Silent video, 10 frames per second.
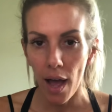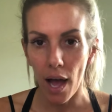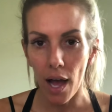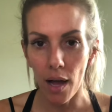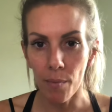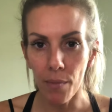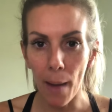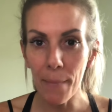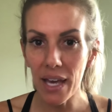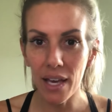a
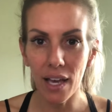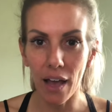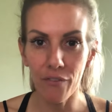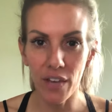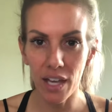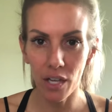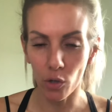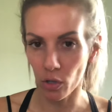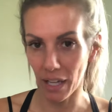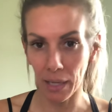big event
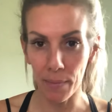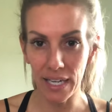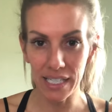or like a big